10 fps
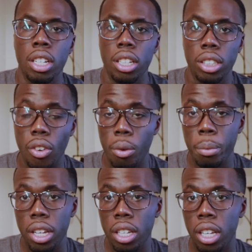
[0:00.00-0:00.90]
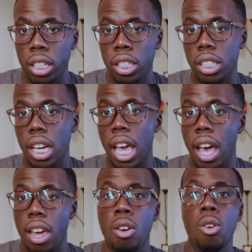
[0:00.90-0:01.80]
So for me, since I
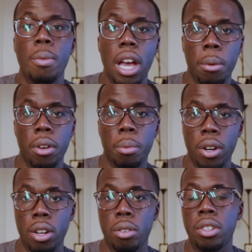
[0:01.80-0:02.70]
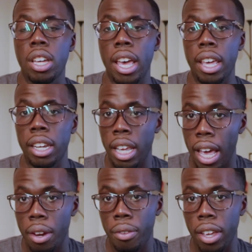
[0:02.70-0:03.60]
had an old MacBook Pro and it
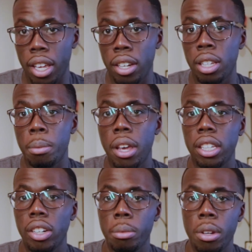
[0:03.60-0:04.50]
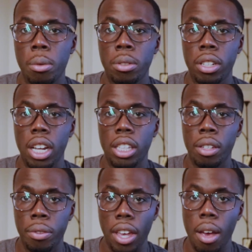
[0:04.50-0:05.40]
had a fan, the main thing for me was whether or not the
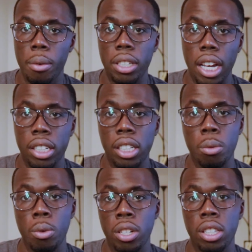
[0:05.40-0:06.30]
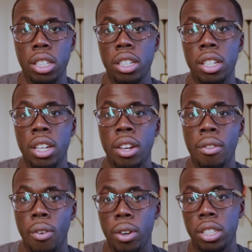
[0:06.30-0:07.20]
fan was actually worth it
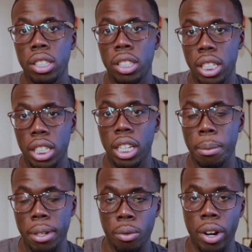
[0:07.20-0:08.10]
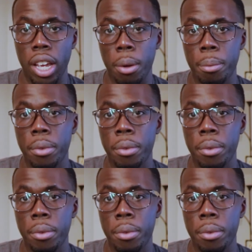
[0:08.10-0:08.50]
versus the 16 gigabytes of RAM.